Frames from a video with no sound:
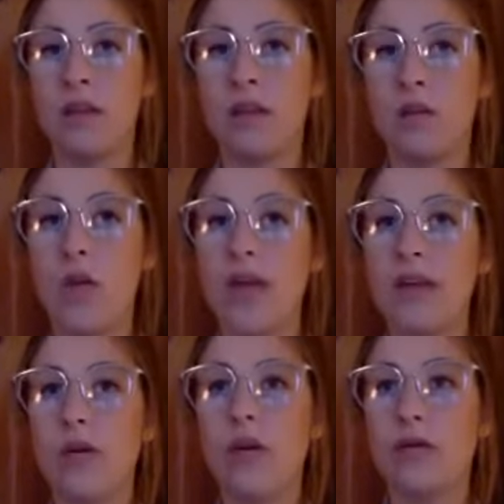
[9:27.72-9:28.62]
When
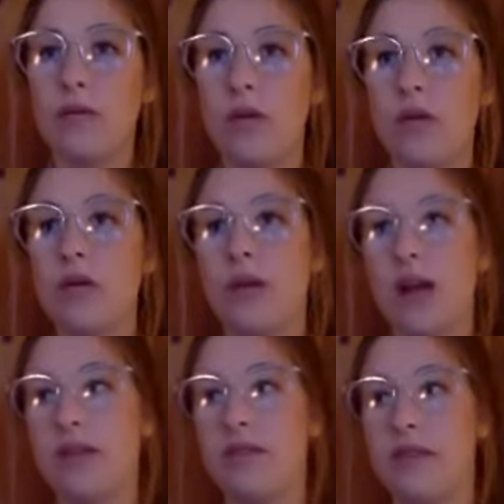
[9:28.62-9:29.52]
going remote, you
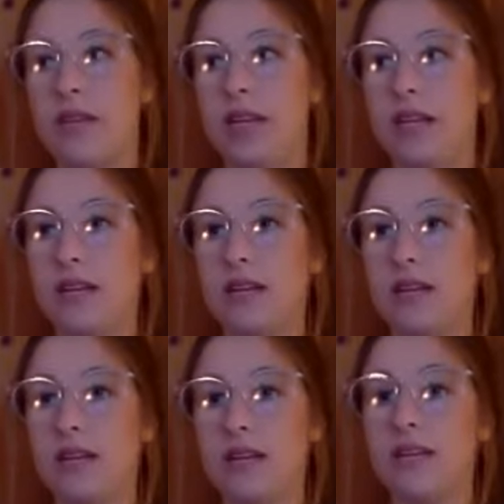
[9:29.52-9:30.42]
kind of need
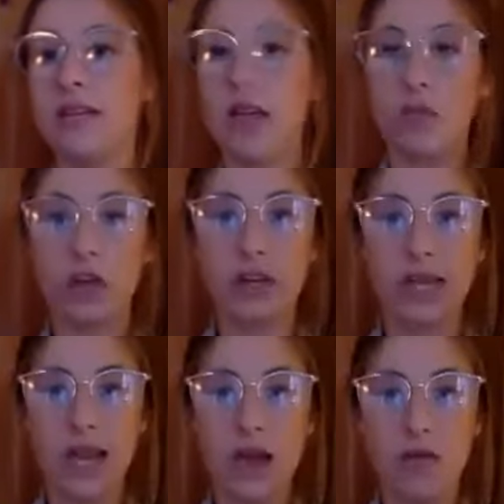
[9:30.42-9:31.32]
set
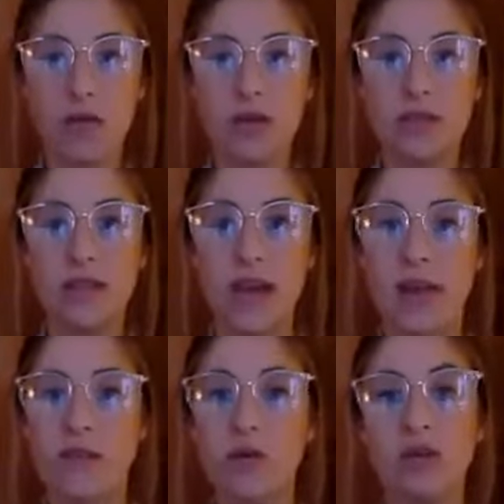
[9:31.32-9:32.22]
working hours that
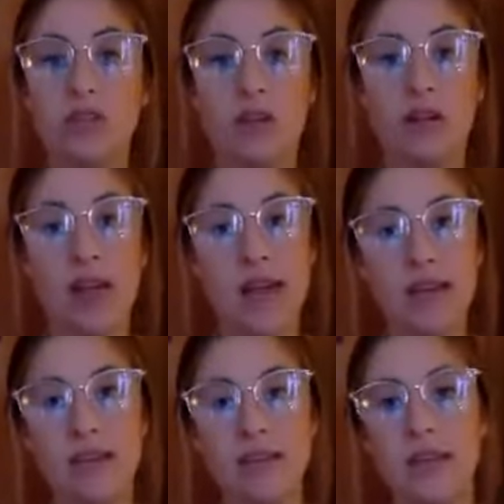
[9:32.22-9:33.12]
everyone's online
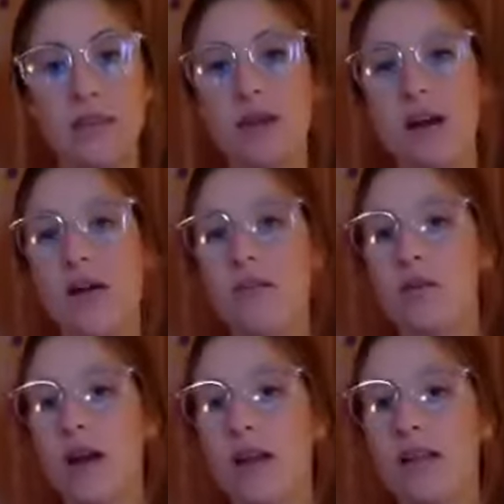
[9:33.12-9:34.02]
at the same time. You
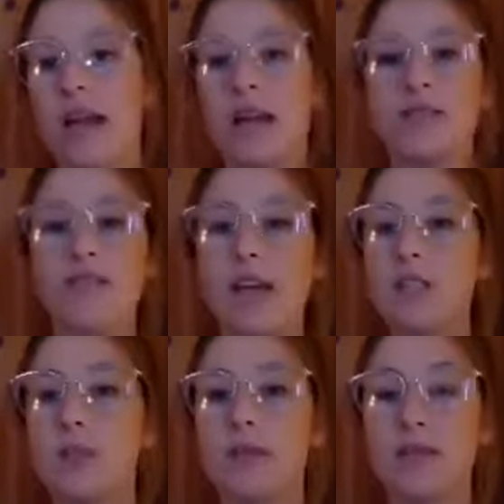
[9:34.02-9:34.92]
kind of, as
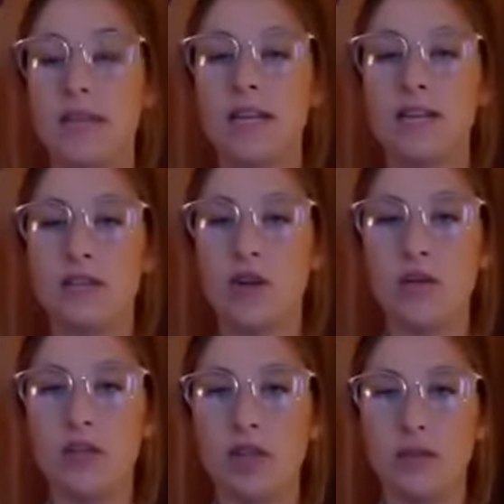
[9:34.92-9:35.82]
flexible as it is, there's
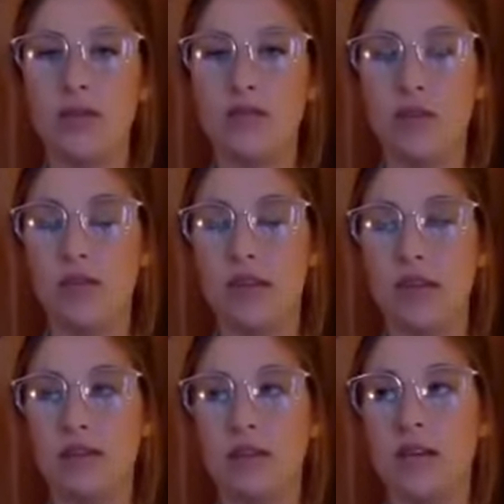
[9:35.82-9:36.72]
always going to be a few
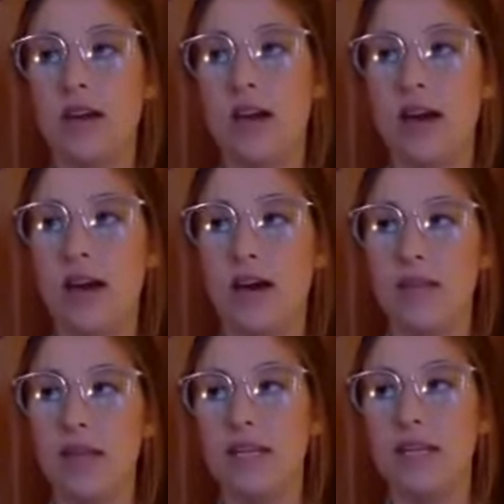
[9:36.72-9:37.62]
things
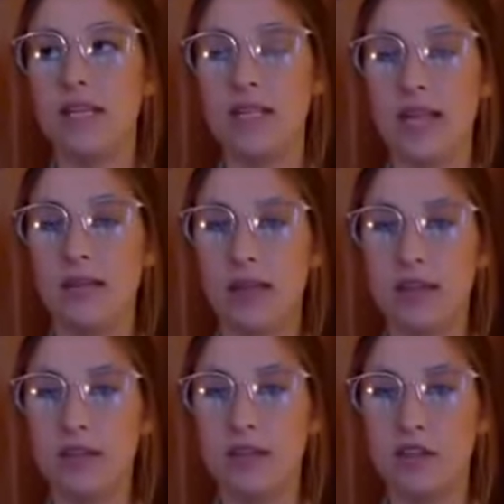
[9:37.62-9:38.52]
that need to stay in
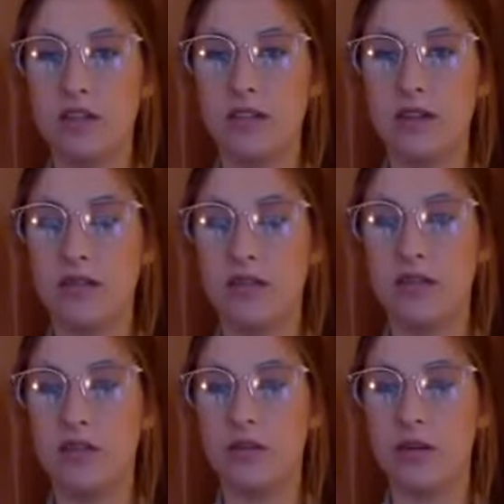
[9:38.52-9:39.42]
place to ensure that you have an
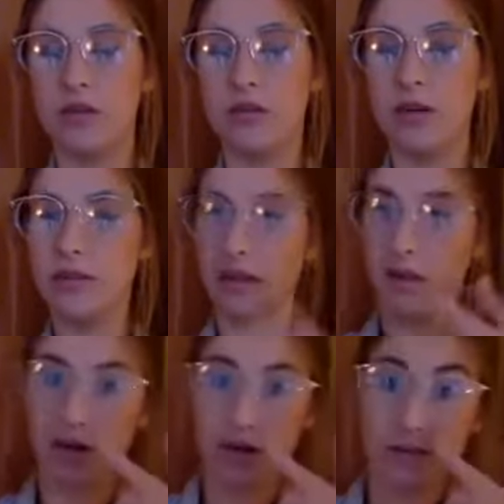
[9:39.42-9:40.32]
efficient workforce. And a
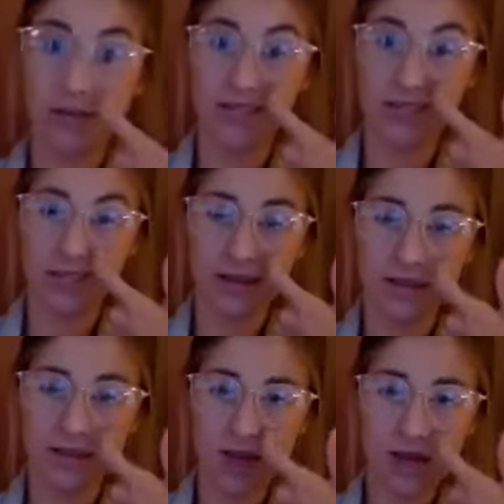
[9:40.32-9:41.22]
lot of companies didn't
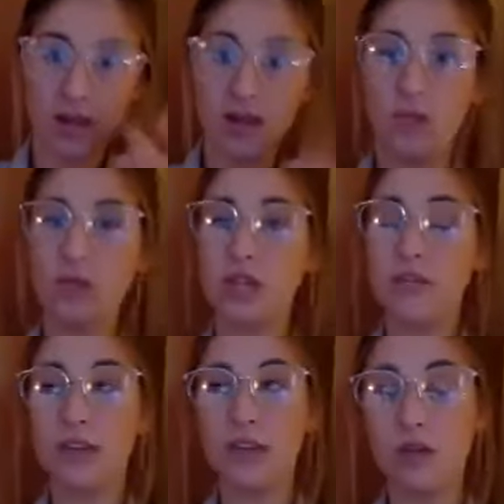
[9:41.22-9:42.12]
have that, which could
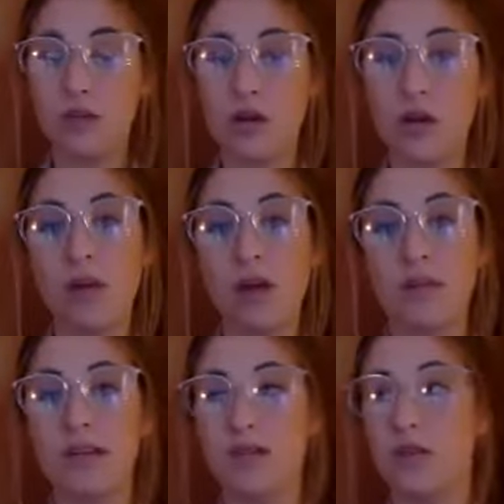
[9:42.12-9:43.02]
be a huge roadblock
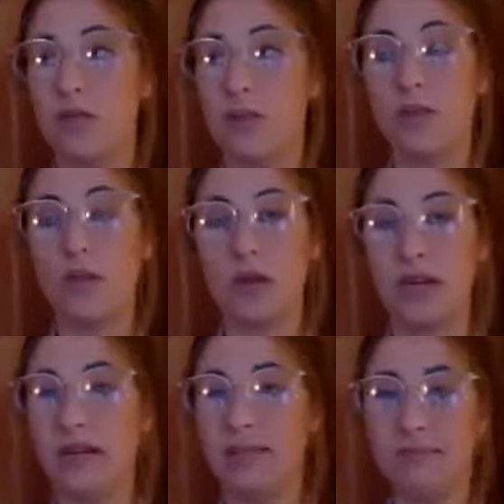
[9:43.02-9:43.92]
because you have people
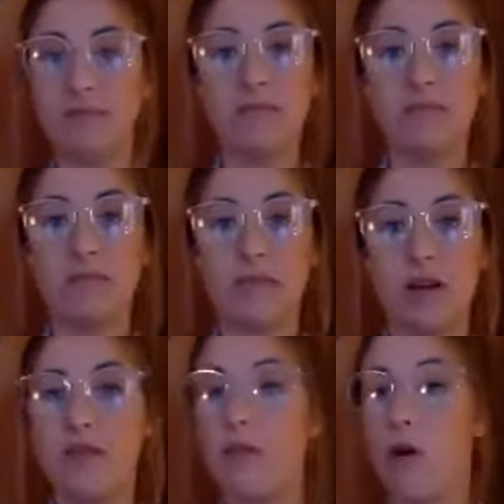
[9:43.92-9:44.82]
working
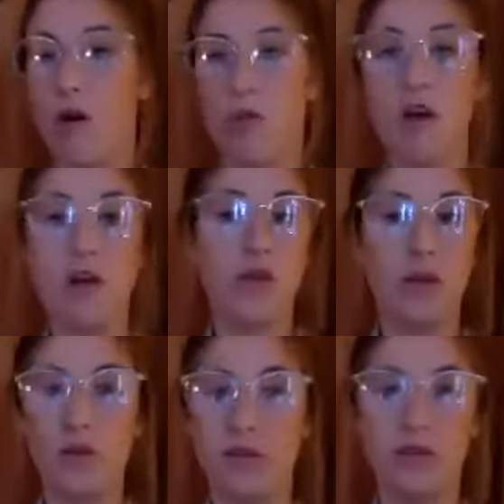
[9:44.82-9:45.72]
from home, not
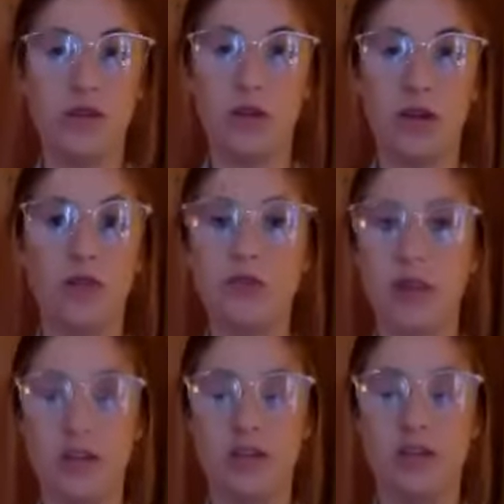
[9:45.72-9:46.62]
knowing what they're doing, no
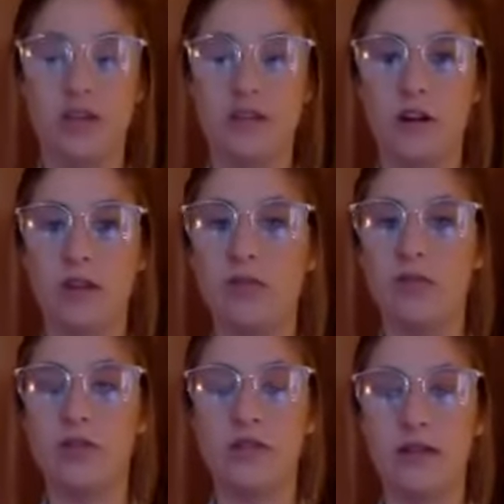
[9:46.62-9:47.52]
direction in their jobs,
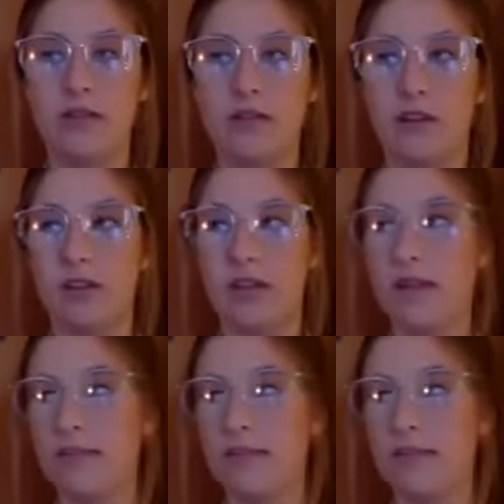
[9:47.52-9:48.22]
which is never a good thing.